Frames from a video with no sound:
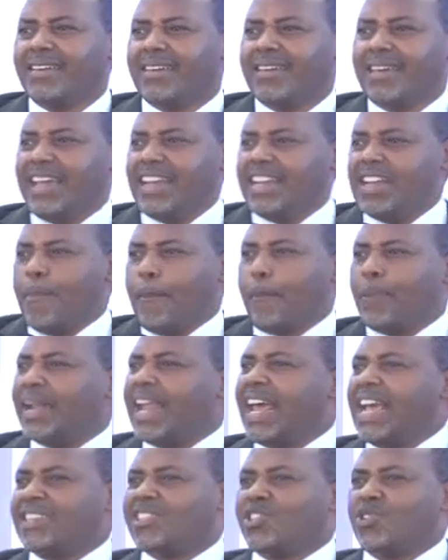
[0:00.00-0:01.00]
any
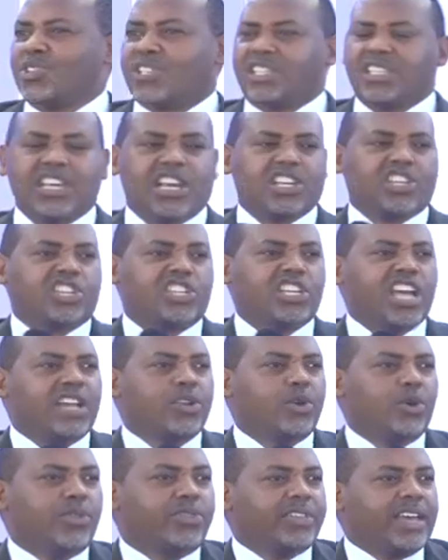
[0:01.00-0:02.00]
place you see a
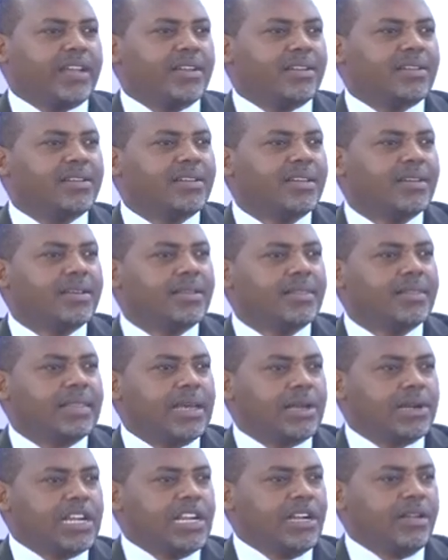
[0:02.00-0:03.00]
shadow, then
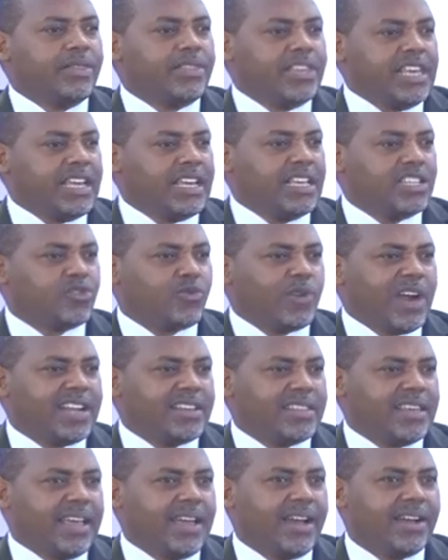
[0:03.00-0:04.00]
the real thing is right
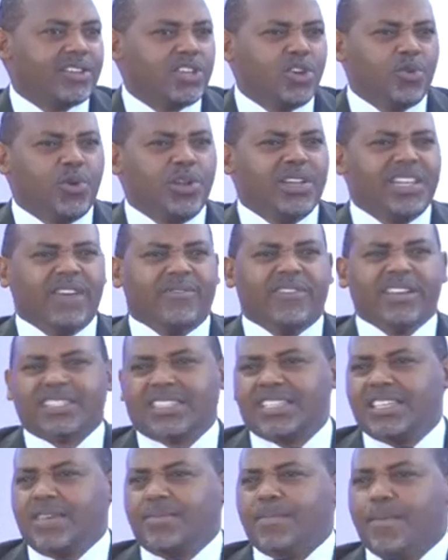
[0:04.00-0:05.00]
there. You will never
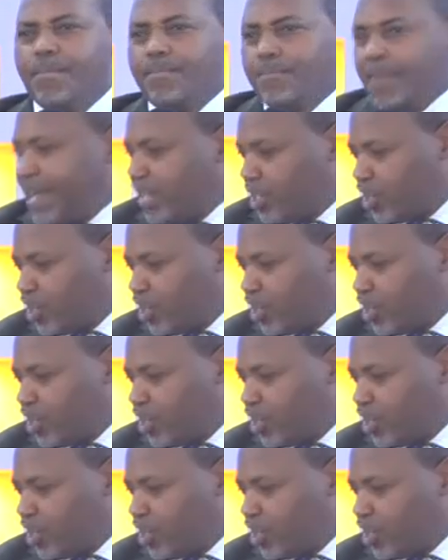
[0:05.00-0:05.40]
see my